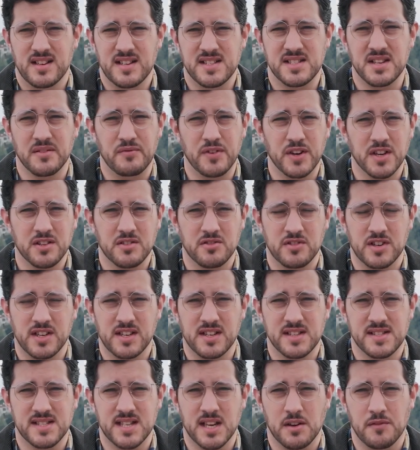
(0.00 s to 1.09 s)
is a victory
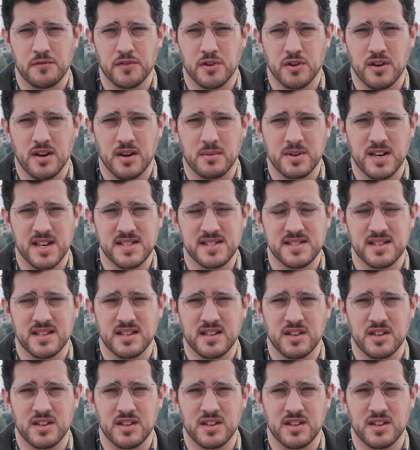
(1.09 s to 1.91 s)
in itself for Hamas,